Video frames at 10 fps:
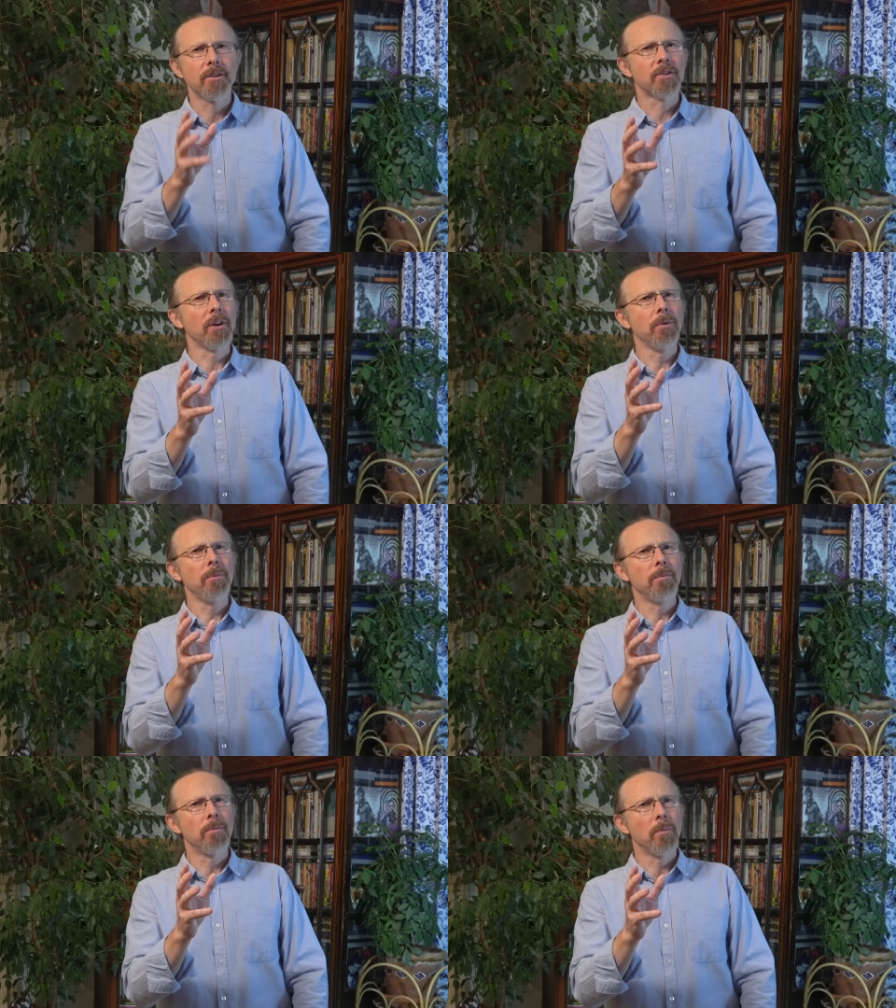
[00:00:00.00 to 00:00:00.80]

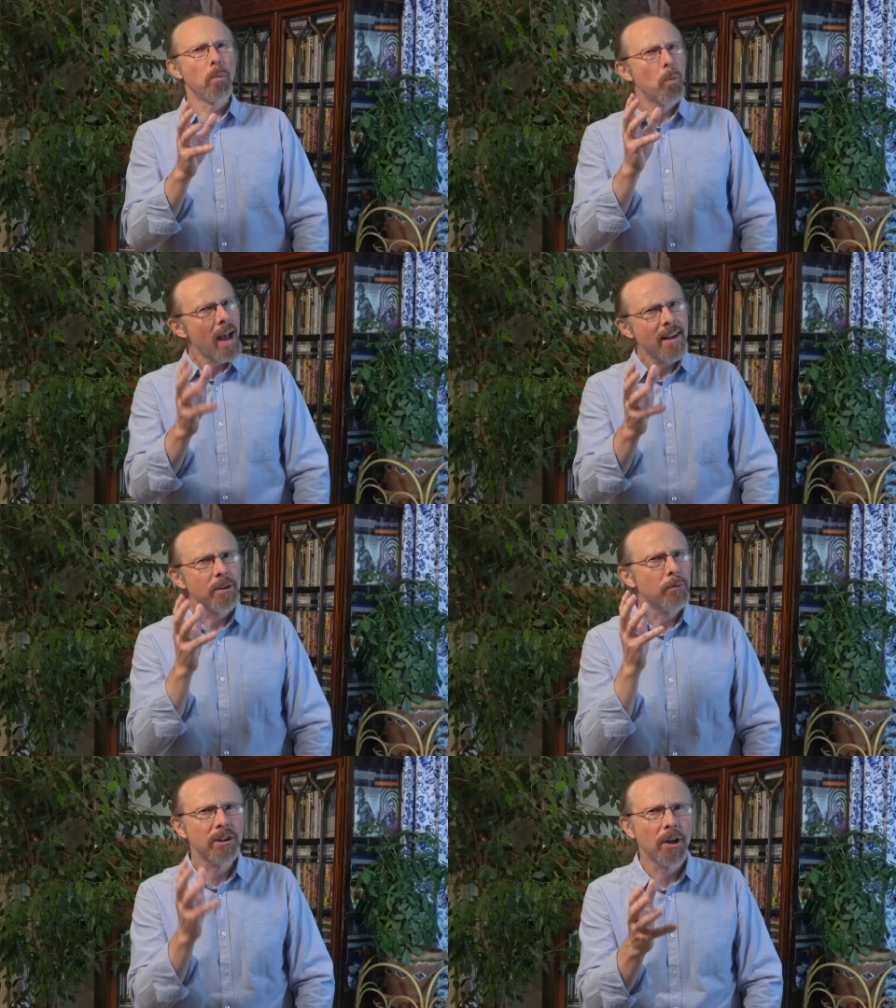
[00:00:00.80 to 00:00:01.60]
So, where's
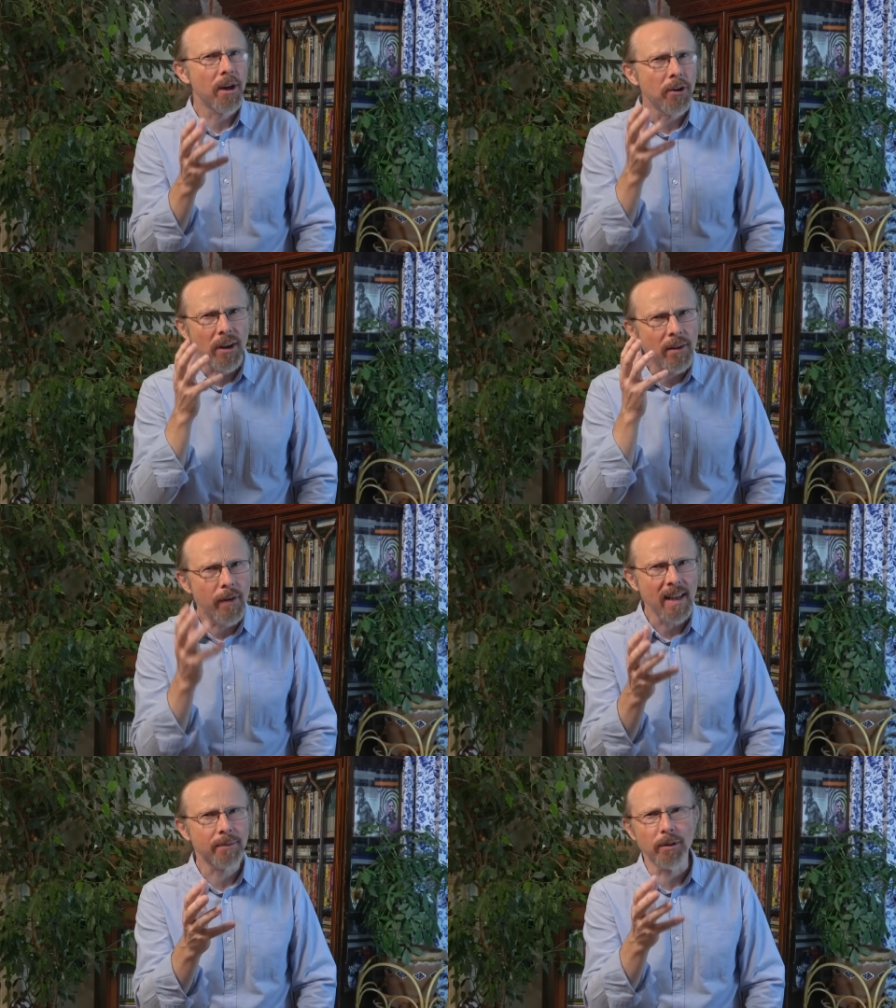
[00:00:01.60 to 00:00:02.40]
the return on
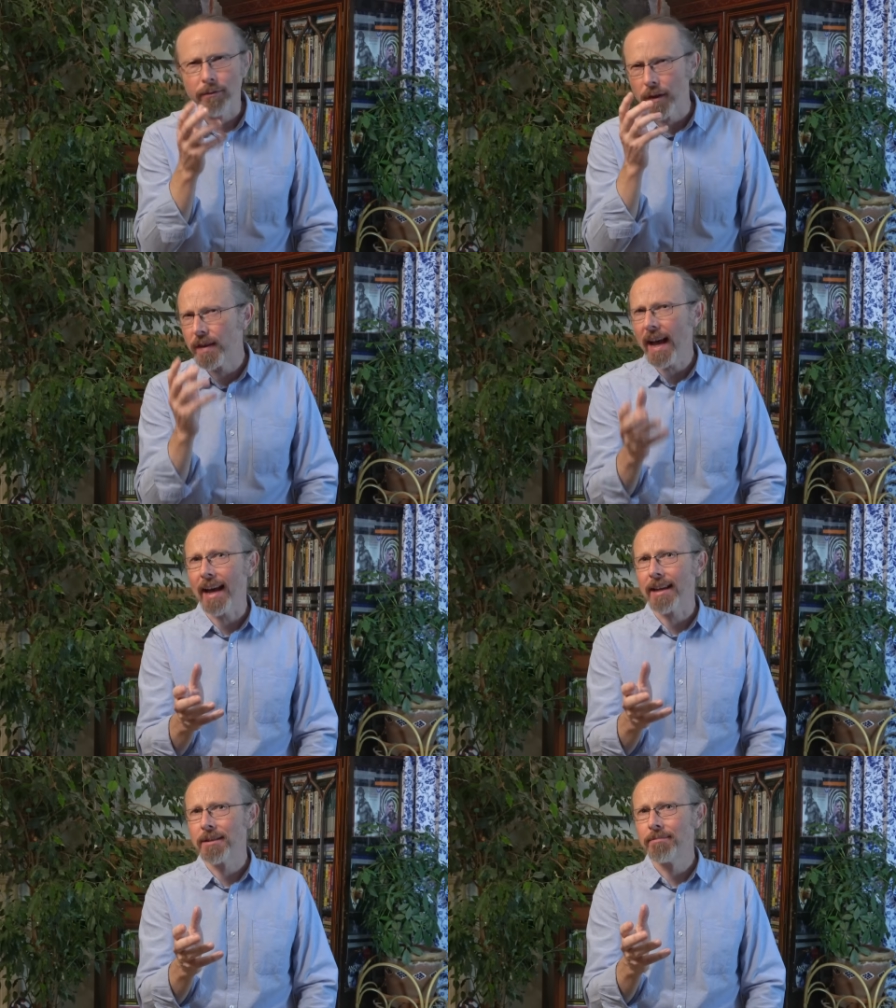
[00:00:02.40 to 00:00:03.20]
investment for
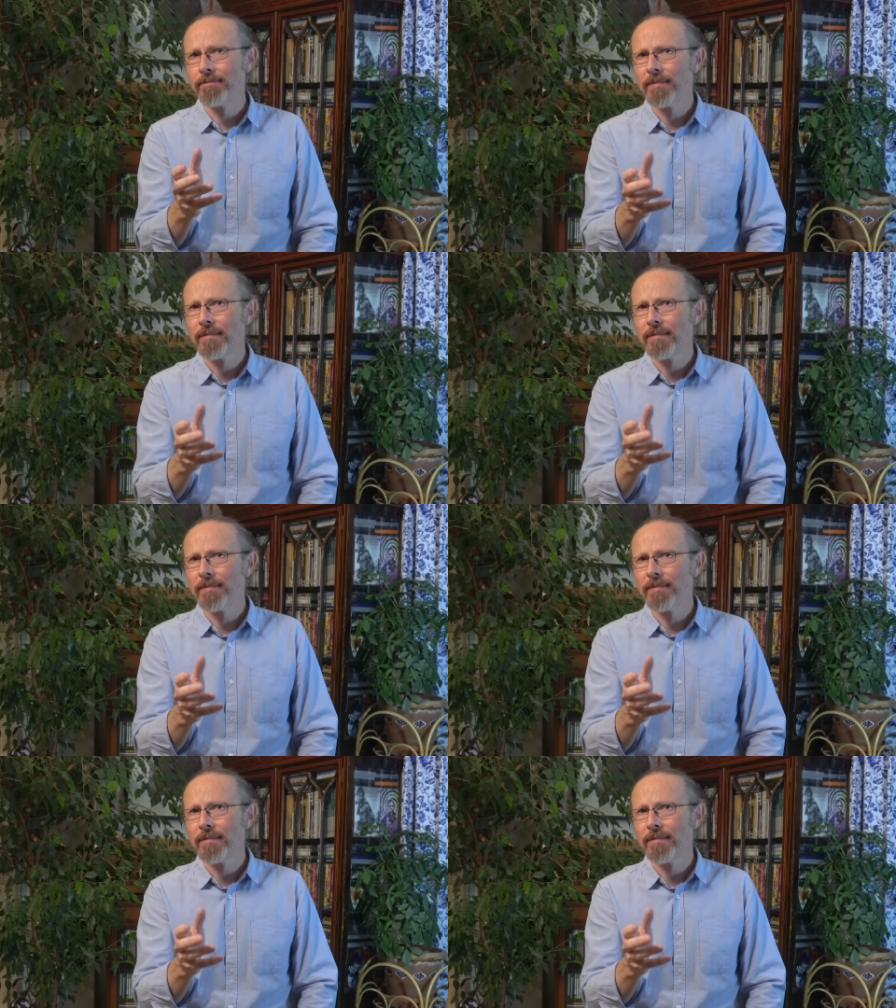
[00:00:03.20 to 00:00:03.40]
that?